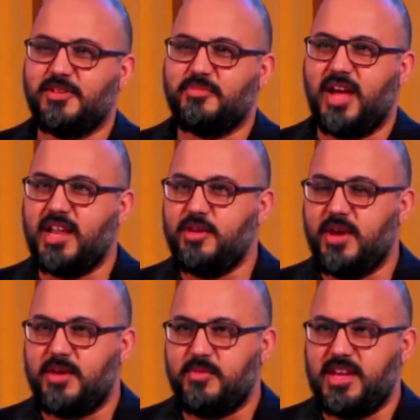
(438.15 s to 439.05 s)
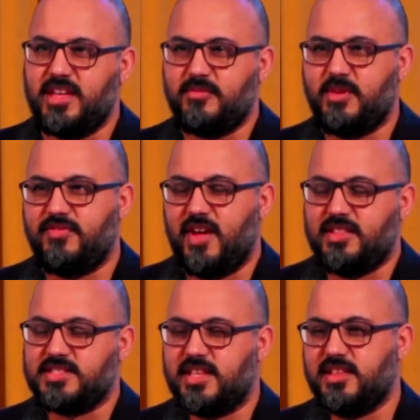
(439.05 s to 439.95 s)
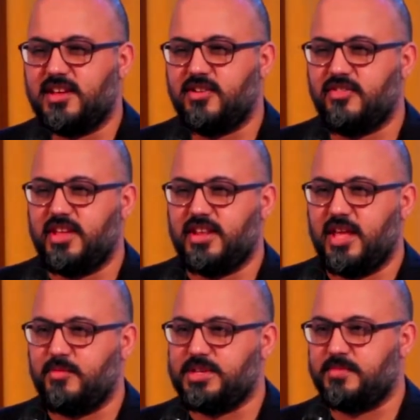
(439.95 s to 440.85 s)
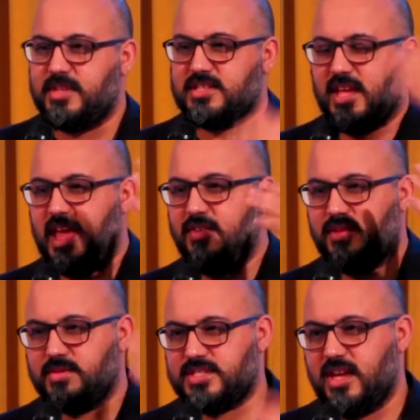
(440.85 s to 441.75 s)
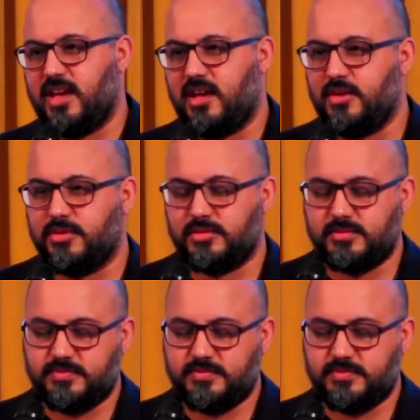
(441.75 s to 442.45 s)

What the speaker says: But anyway, we found this other Korean name, which means like heaven or sky, Hanul.